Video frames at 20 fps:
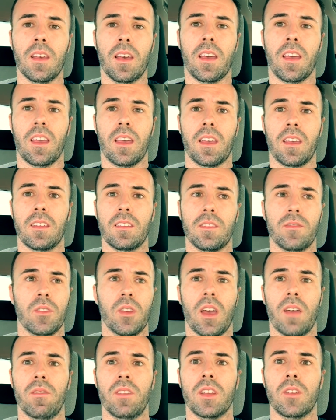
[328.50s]
And if
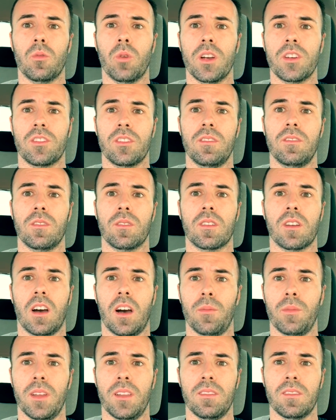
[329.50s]
you have any questions or
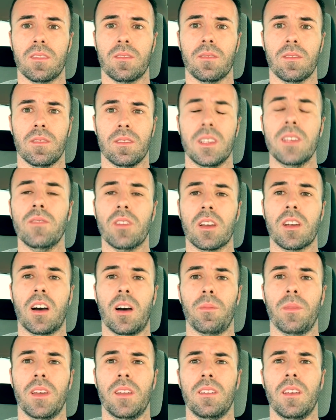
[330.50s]
comments, leave a
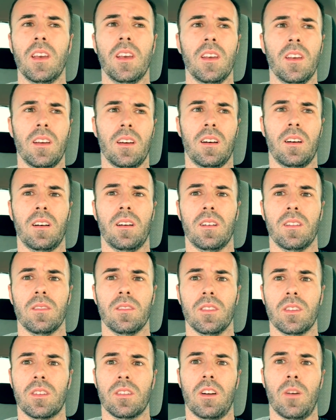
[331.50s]
comment.
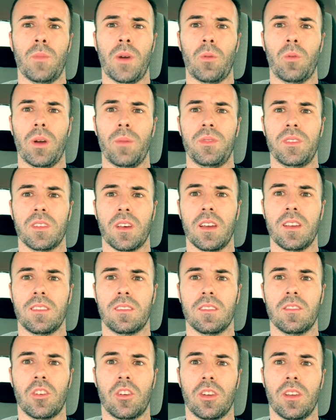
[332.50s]
Look at all my
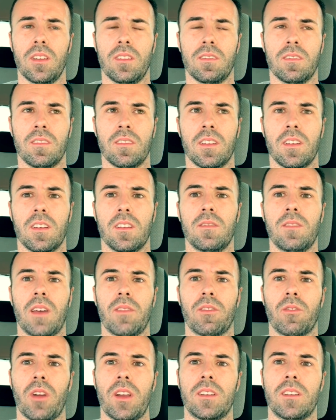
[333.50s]
websites and shit, and
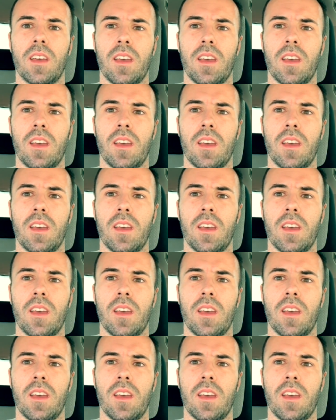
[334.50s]
have a great